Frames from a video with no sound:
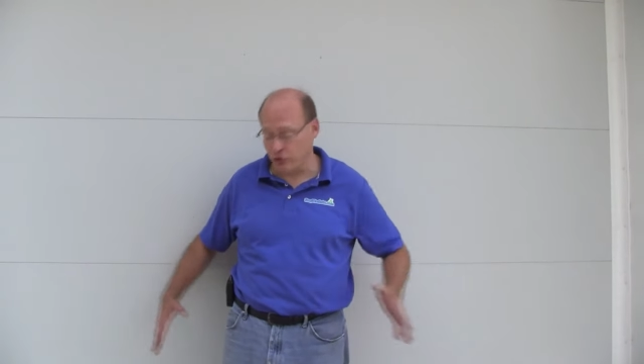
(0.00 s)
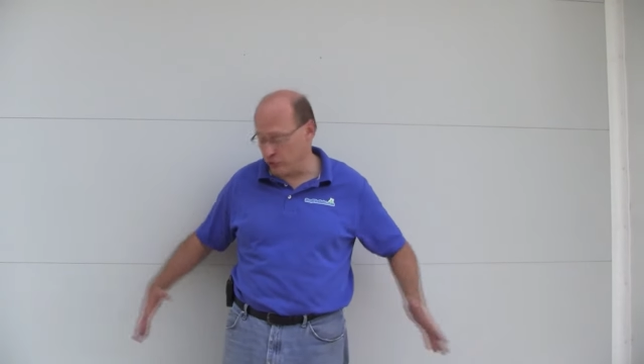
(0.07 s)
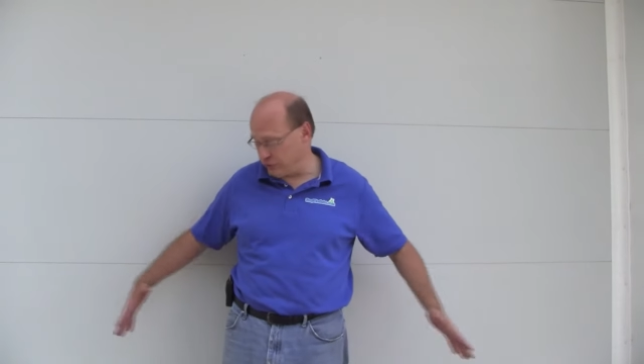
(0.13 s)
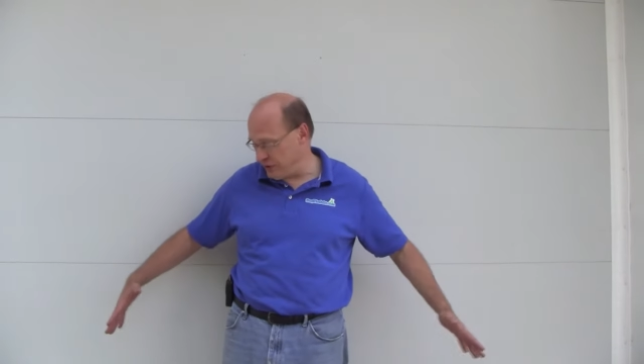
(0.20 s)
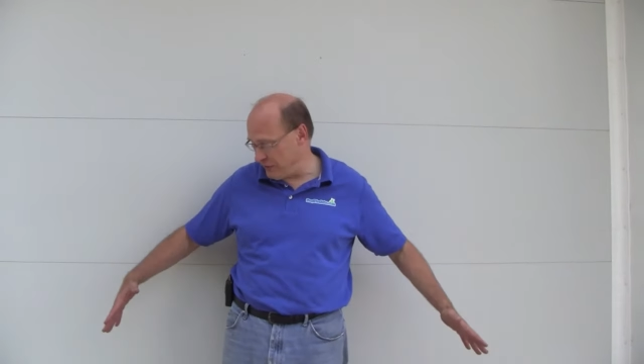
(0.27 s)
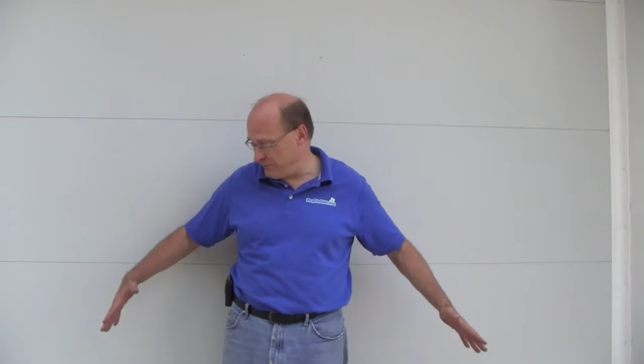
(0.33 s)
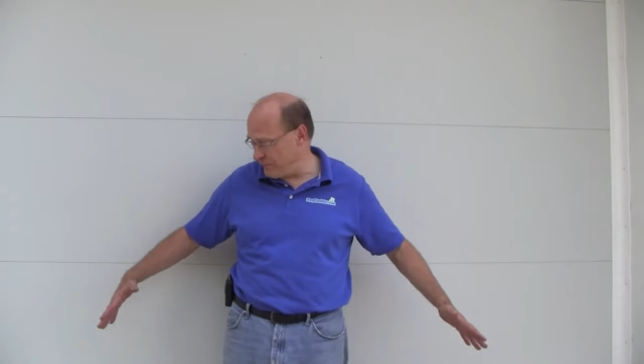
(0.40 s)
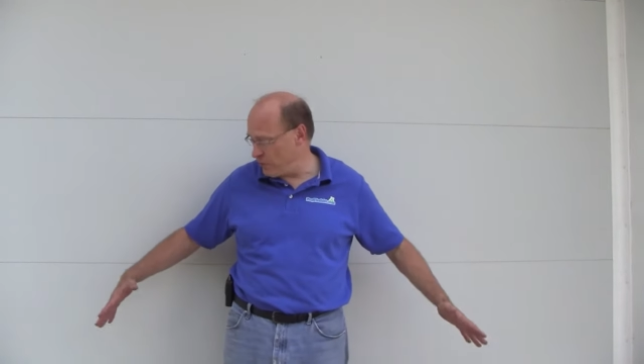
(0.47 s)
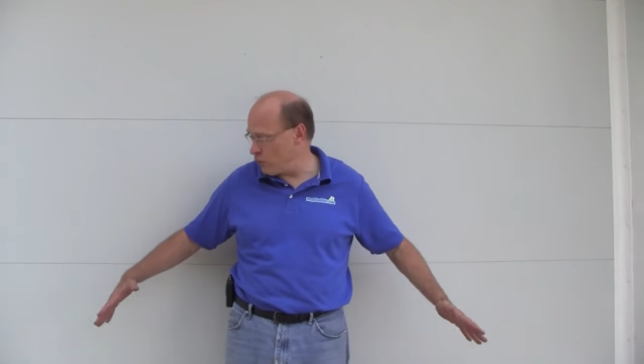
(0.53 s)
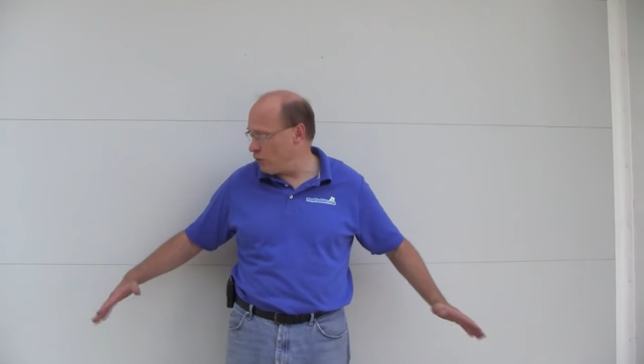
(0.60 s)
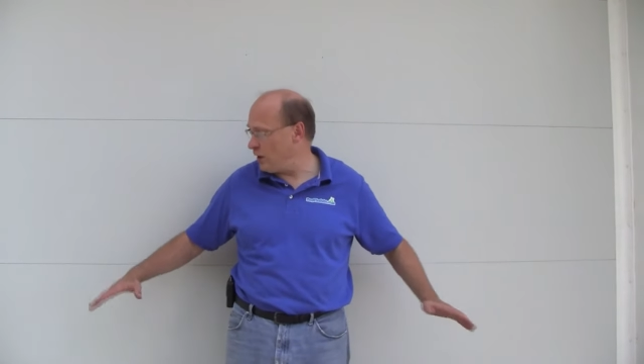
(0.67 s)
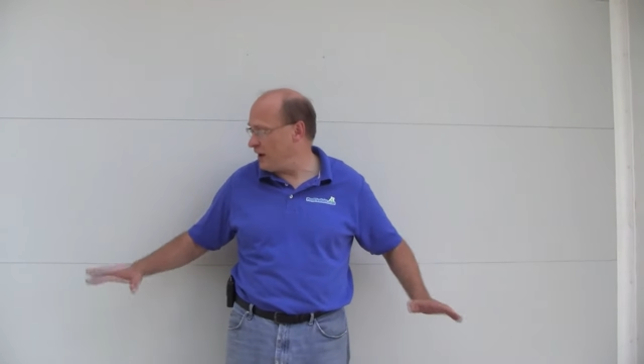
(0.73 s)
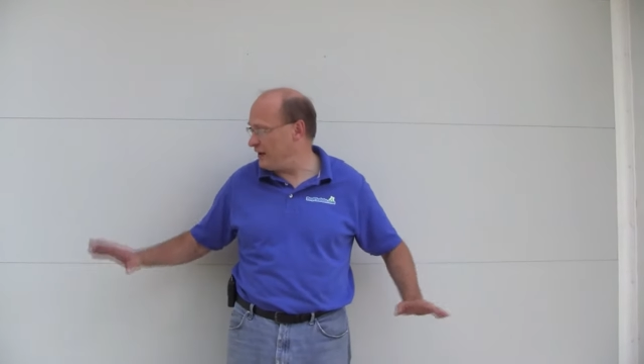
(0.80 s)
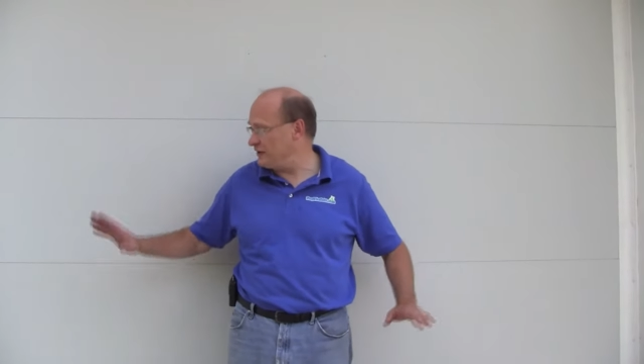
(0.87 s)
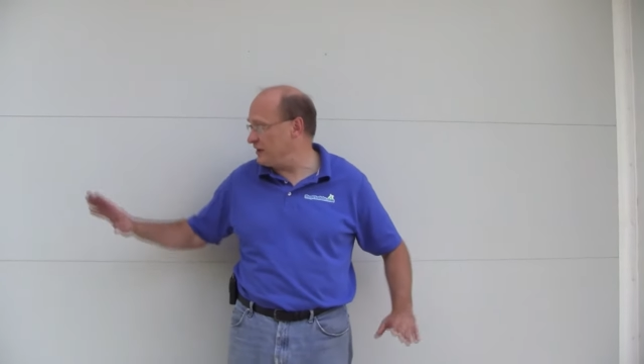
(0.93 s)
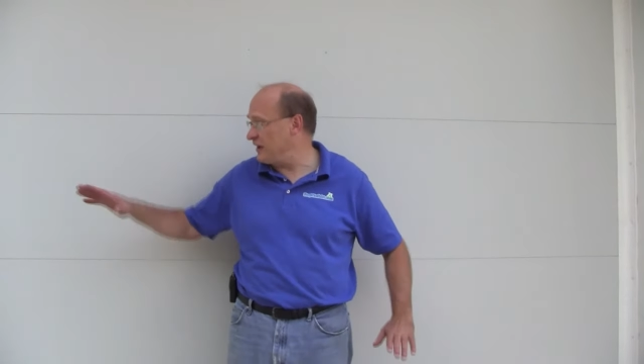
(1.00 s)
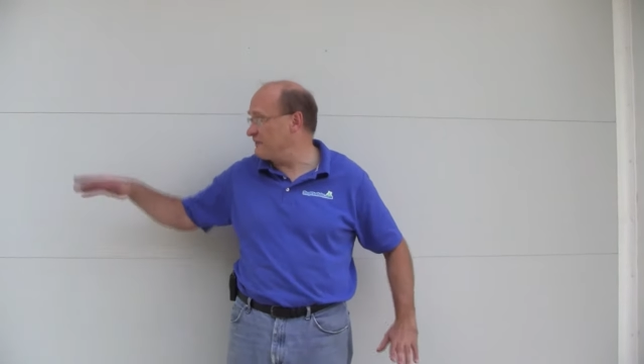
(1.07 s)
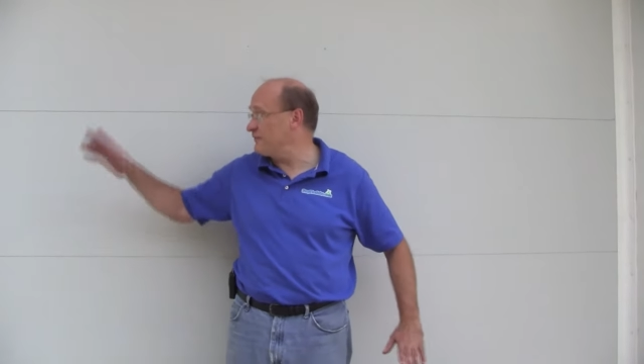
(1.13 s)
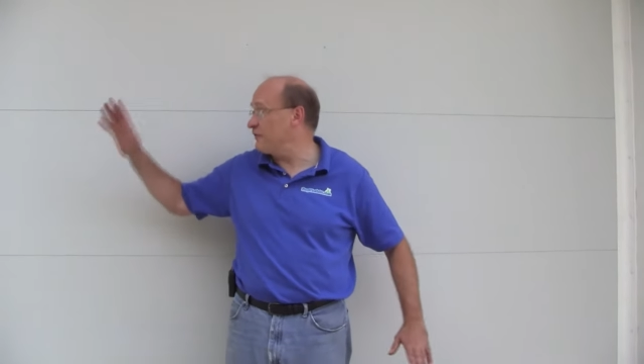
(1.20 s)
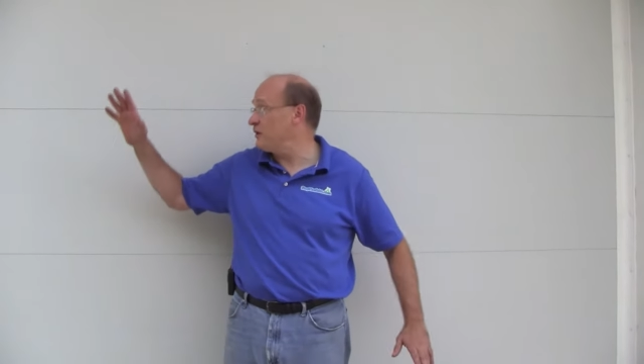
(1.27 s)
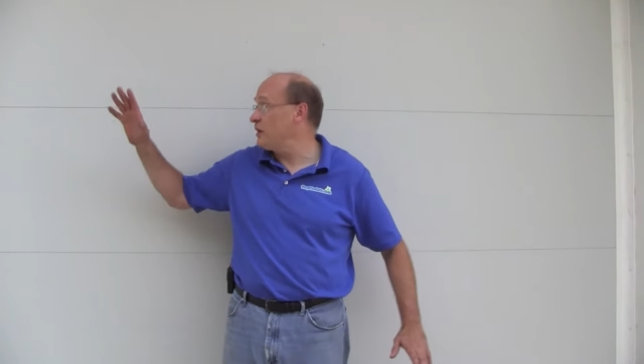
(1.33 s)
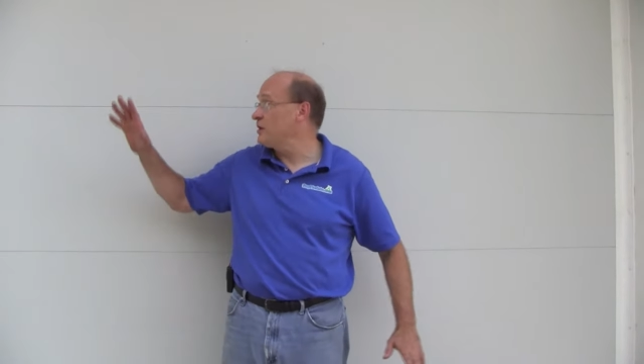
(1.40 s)
so 10 foot wide,
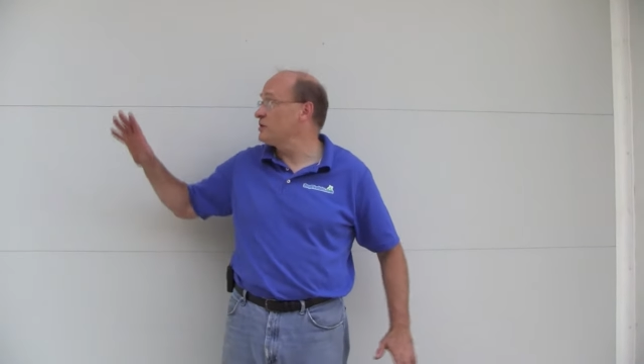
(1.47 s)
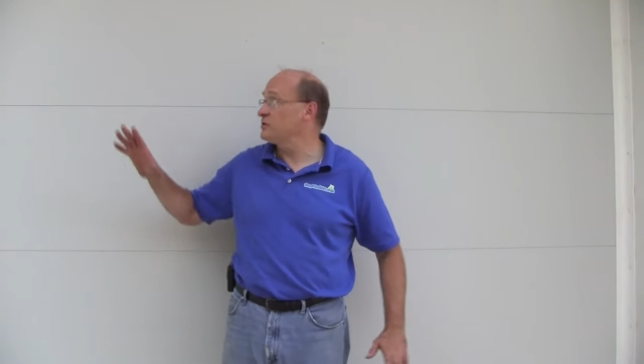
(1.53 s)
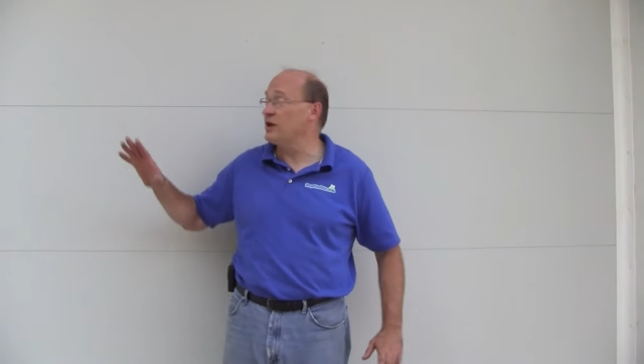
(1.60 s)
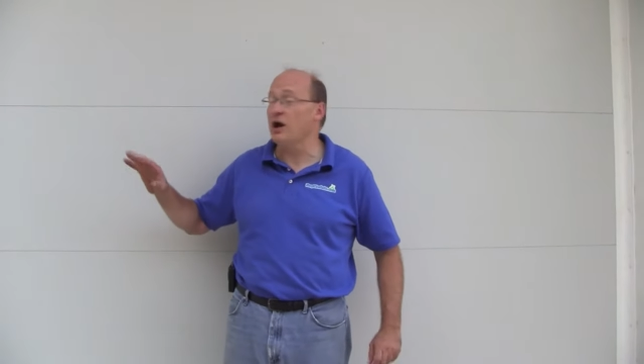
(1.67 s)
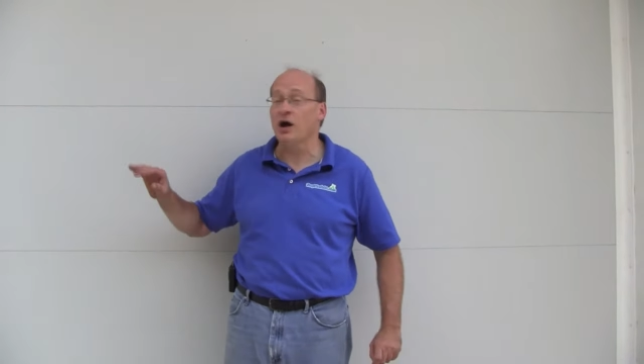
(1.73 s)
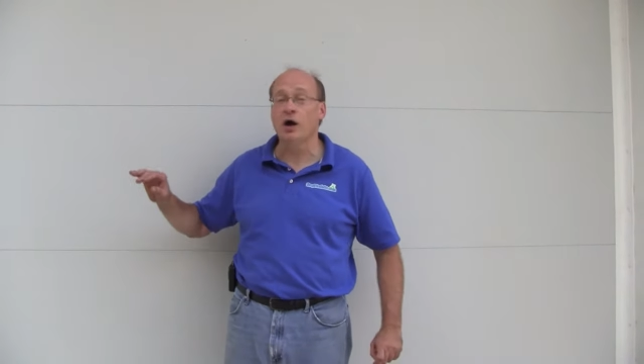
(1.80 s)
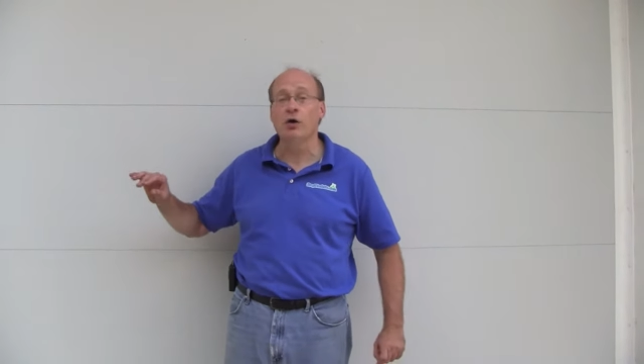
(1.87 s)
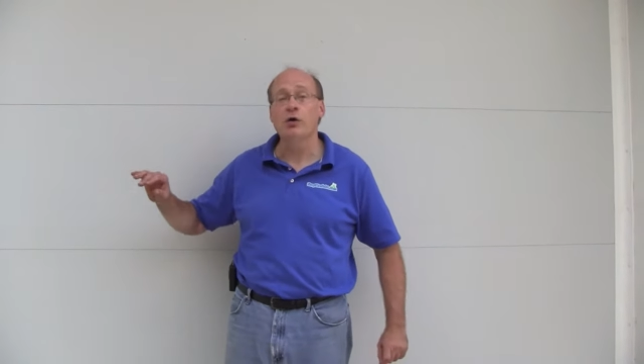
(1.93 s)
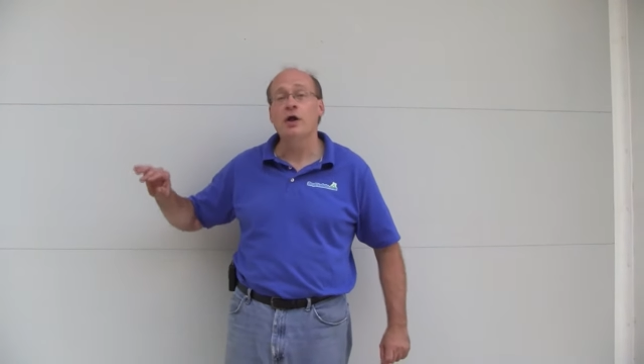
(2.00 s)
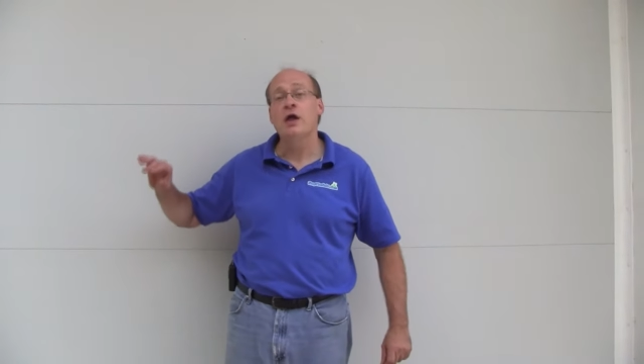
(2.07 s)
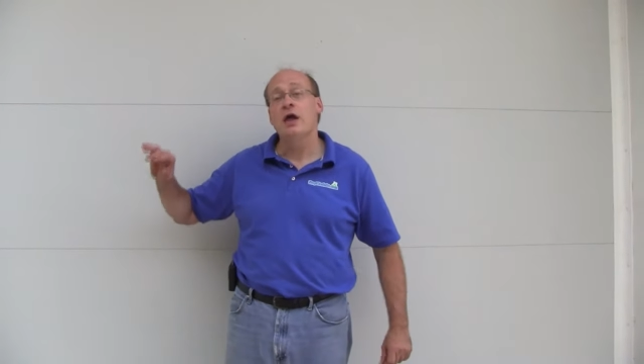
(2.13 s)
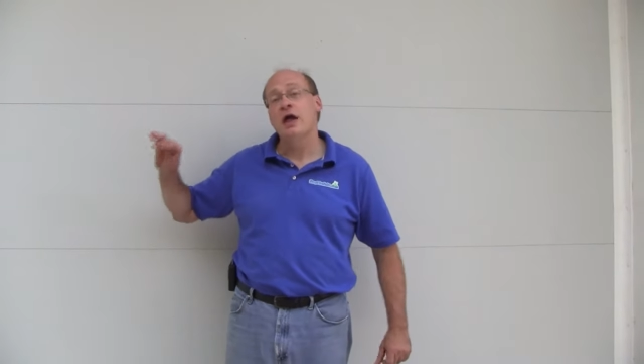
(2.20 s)
9 foot tall,